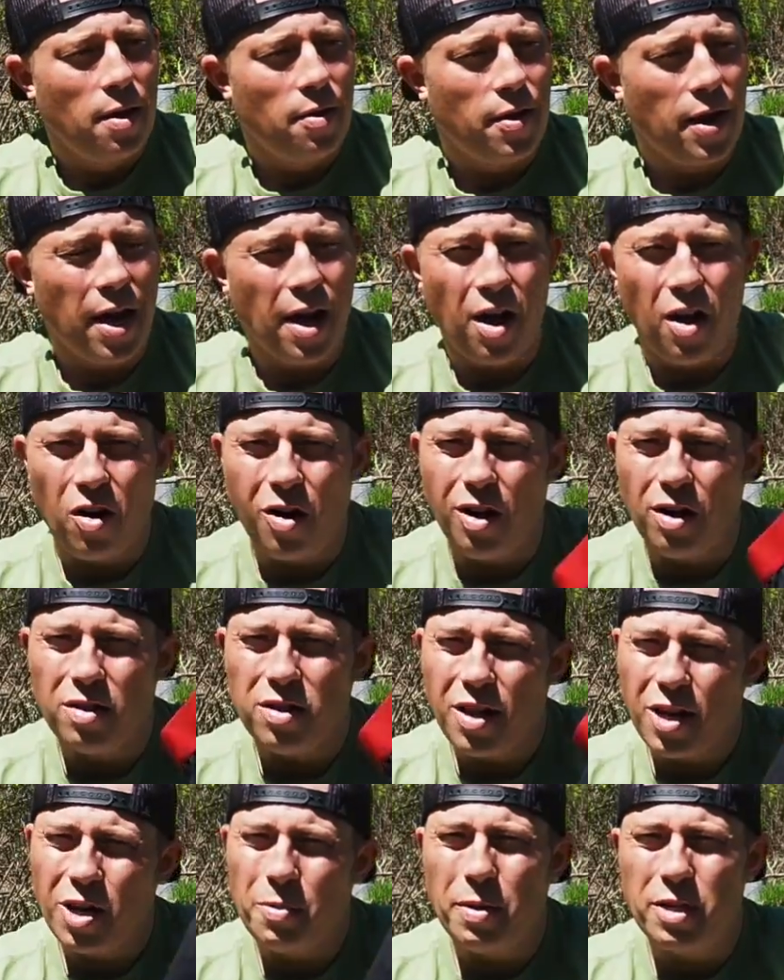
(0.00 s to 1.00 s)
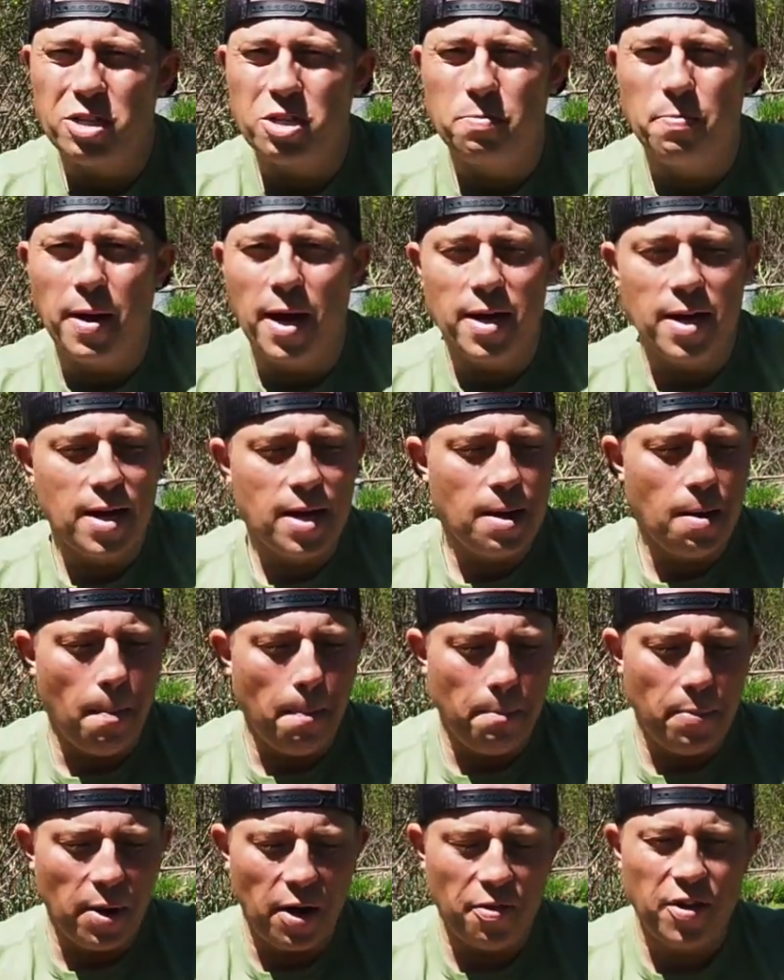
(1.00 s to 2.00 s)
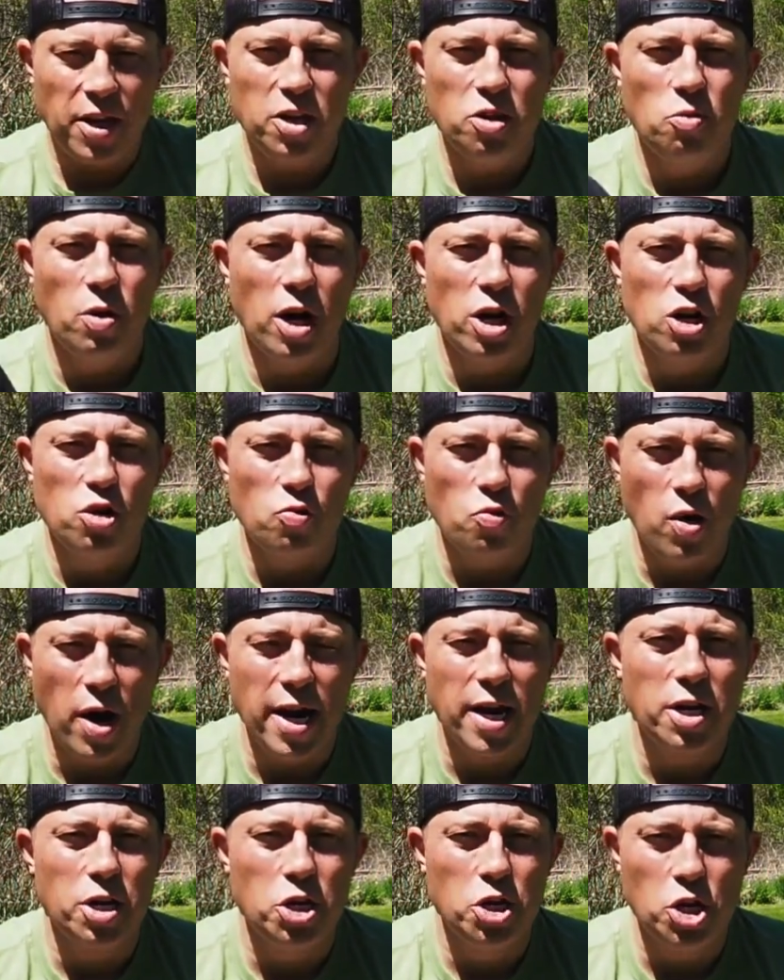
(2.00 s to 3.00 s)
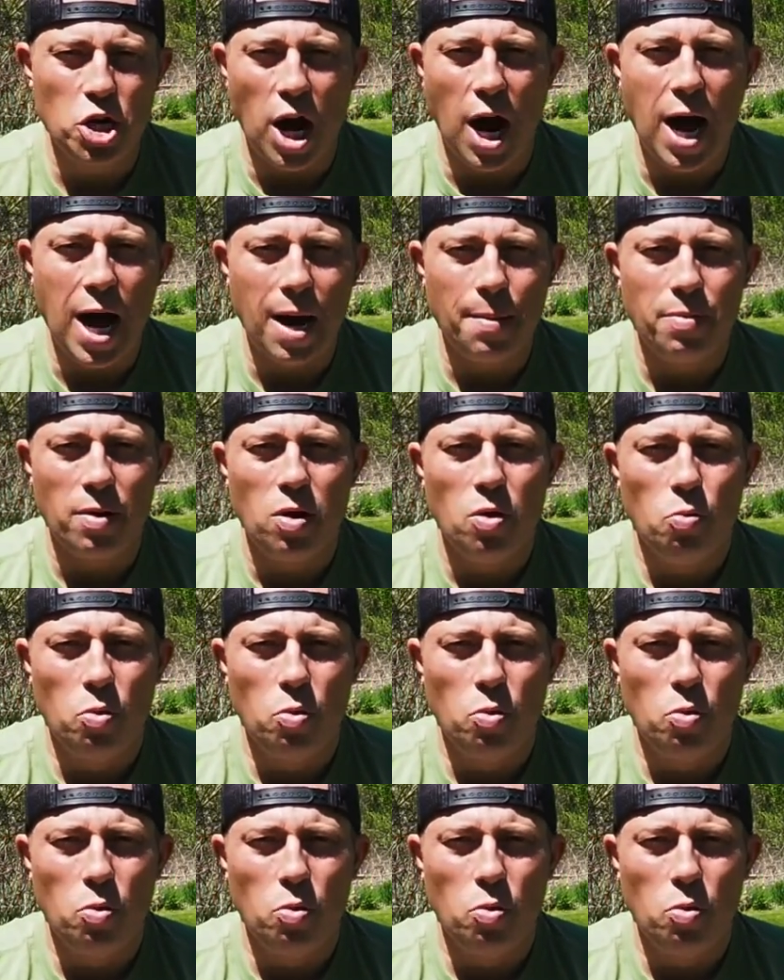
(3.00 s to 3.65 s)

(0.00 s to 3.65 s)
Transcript: They are a little bit spendy, but they do a great job